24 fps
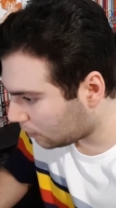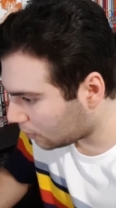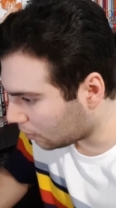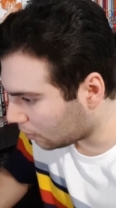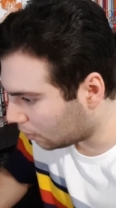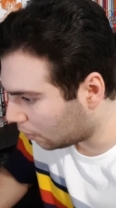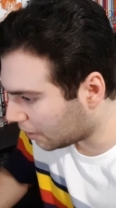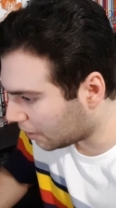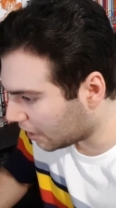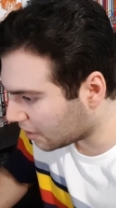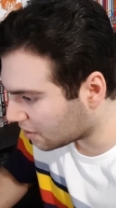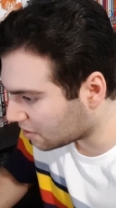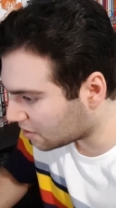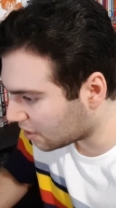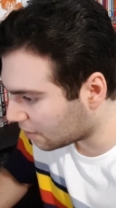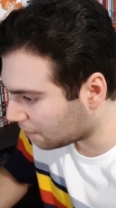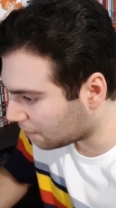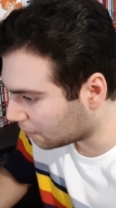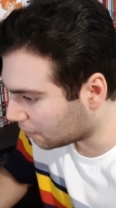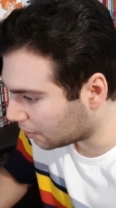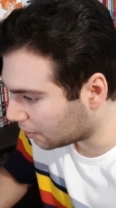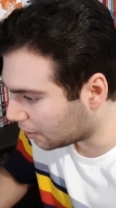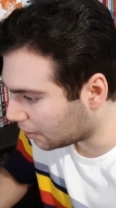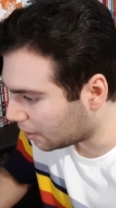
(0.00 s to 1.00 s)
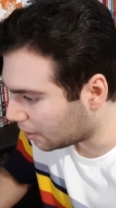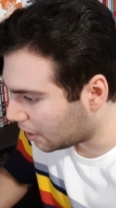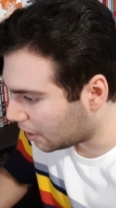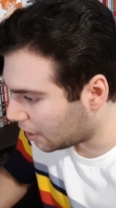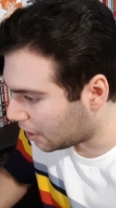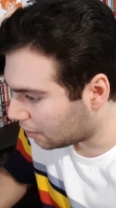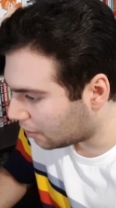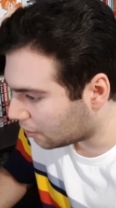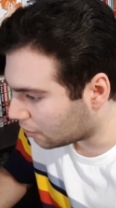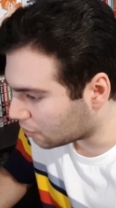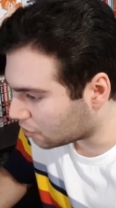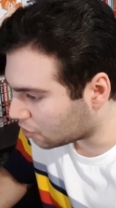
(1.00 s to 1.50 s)
Oh yes, definitely.
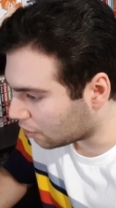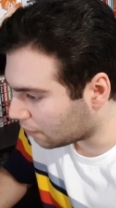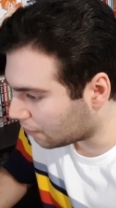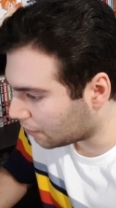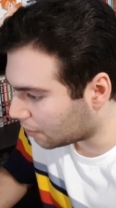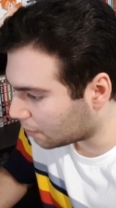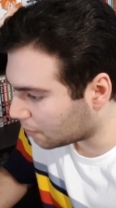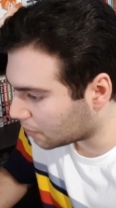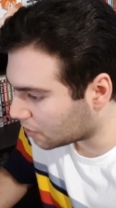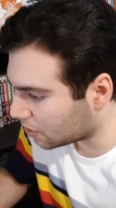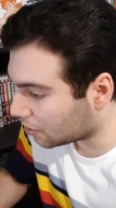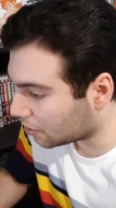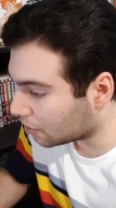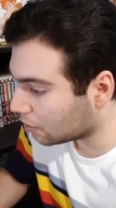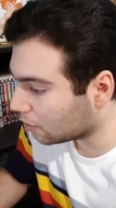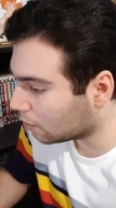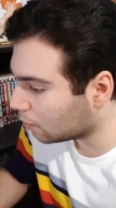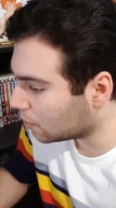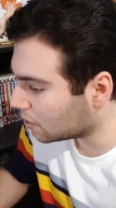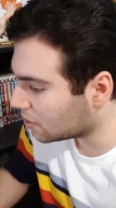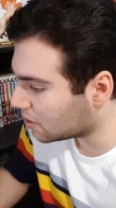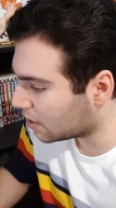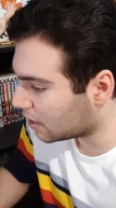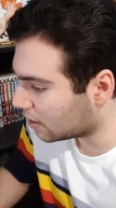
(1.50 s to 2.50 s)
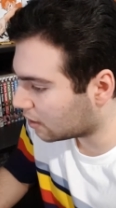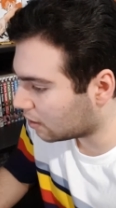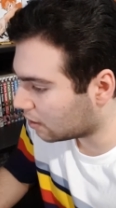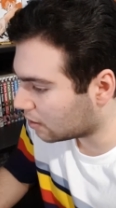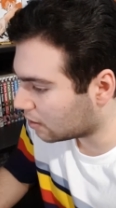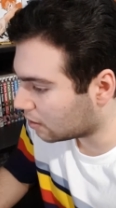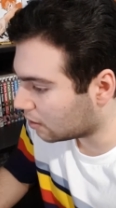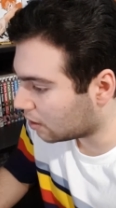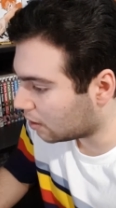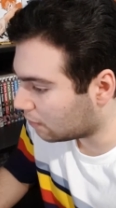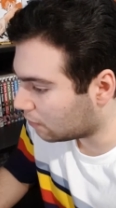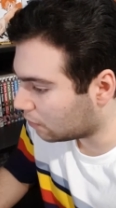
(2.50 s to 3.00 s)
Their serving in particular wasn't at the
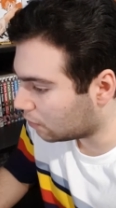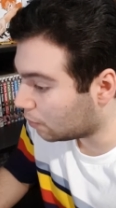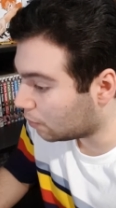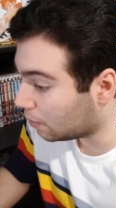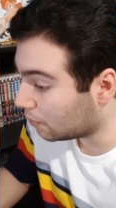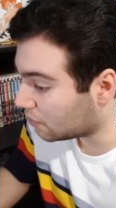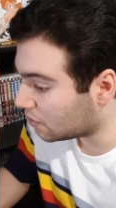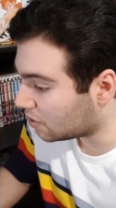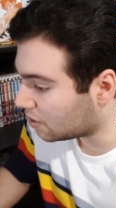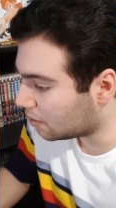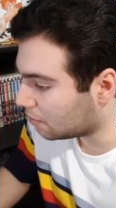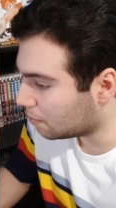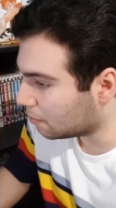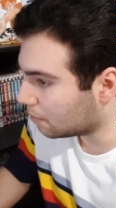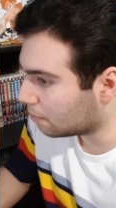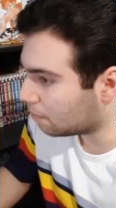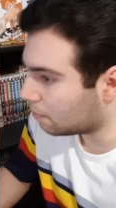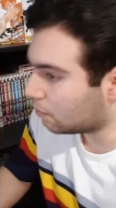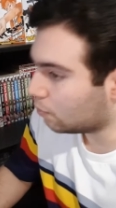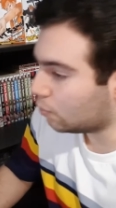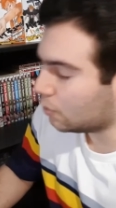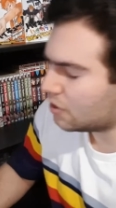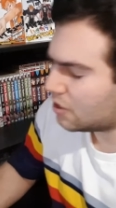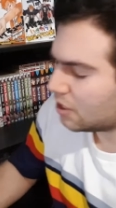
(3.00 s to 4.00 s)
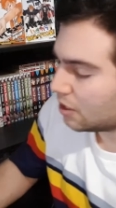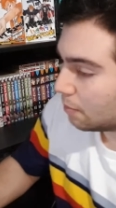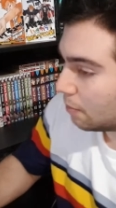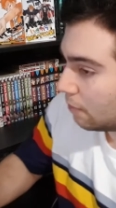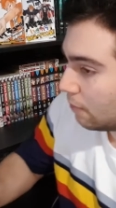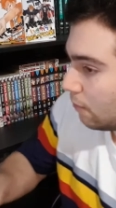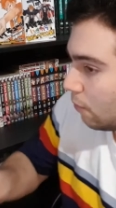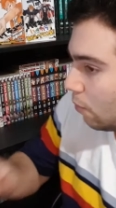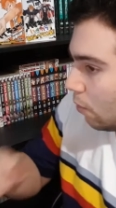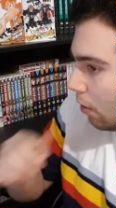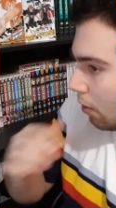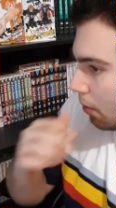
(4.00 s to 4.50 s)
level we've seen, but we've seen it
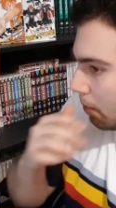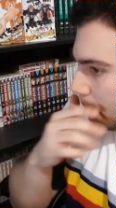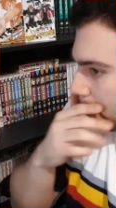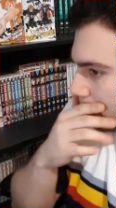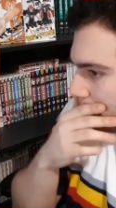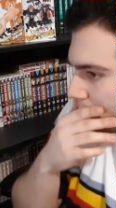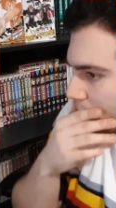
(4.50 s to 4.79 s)
before.